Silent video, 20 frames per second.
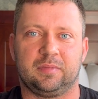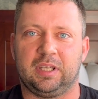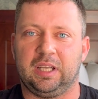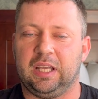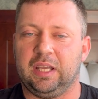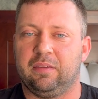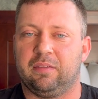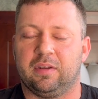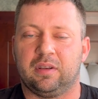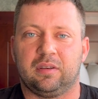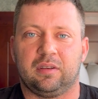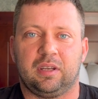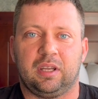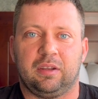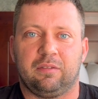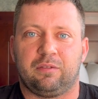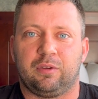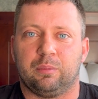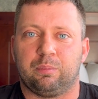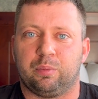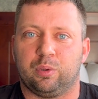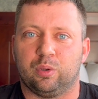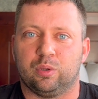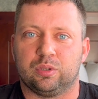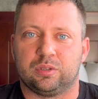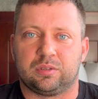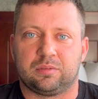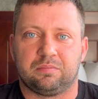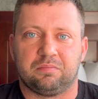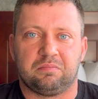Even if you
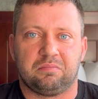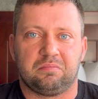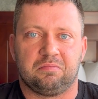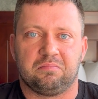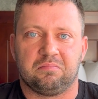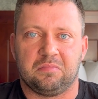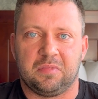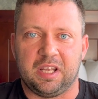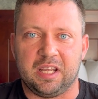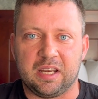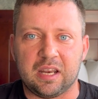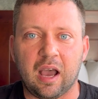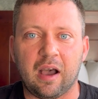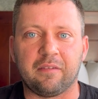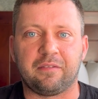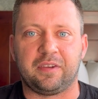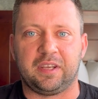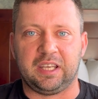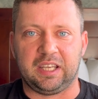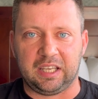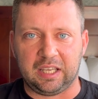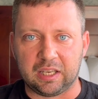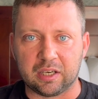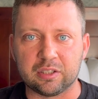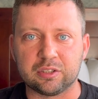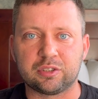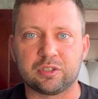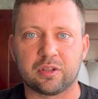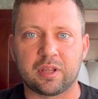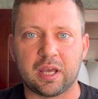put enough heat
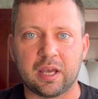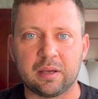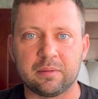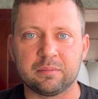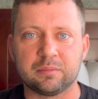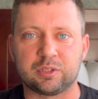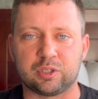into them.